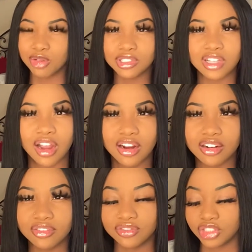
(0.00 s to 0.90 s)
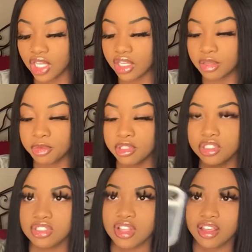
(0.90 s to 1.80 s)
I was tired of taking
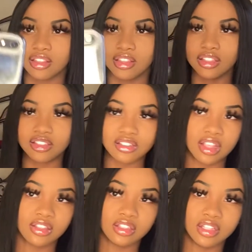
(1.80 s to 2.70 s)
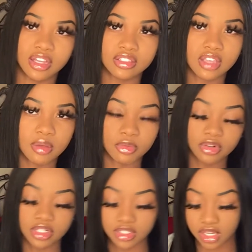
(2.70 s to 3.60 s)
pictures like this, like the landscape
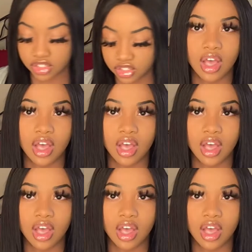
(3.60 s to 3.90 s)
orientation.